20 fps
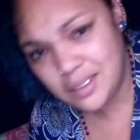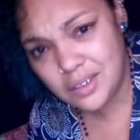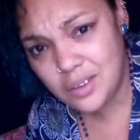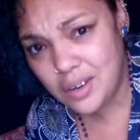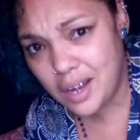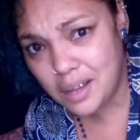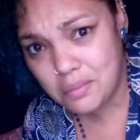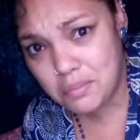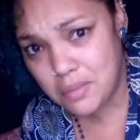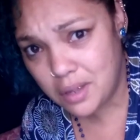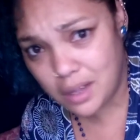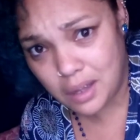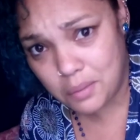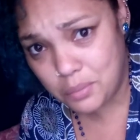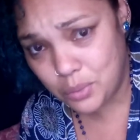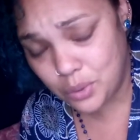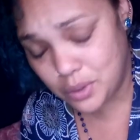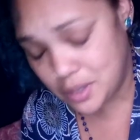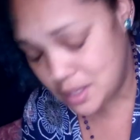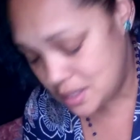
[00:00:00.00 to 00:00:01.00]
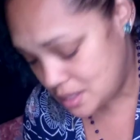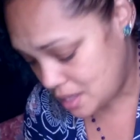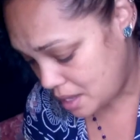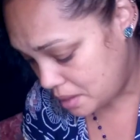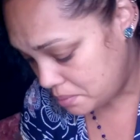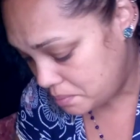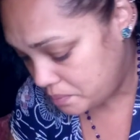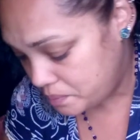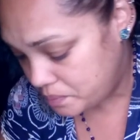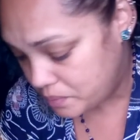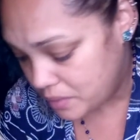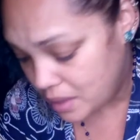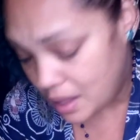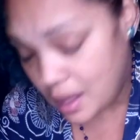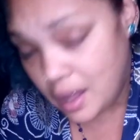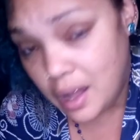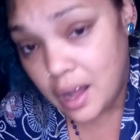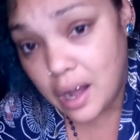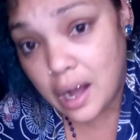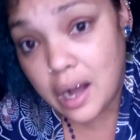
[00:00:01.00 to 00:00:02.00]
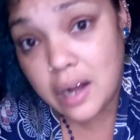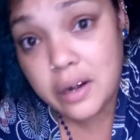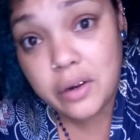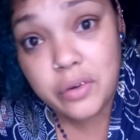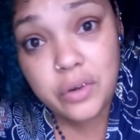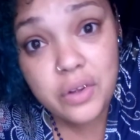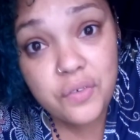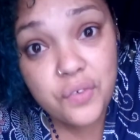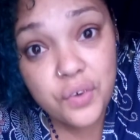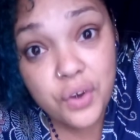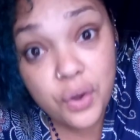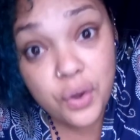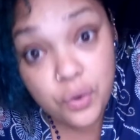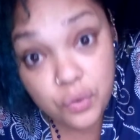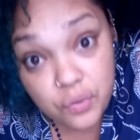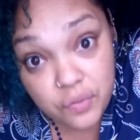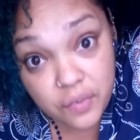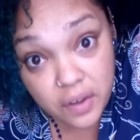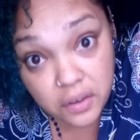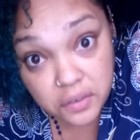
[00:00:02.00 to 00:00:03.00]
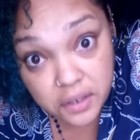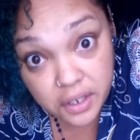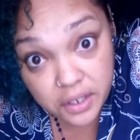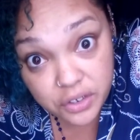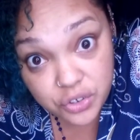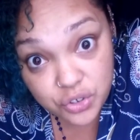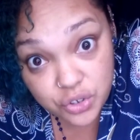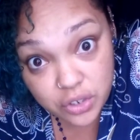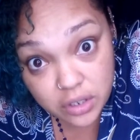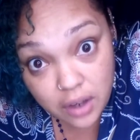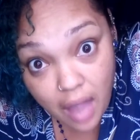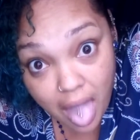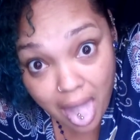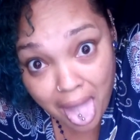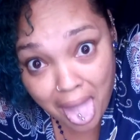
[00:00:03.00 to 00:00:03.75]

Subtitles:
don't like makeup all the time. I don't even own foundation.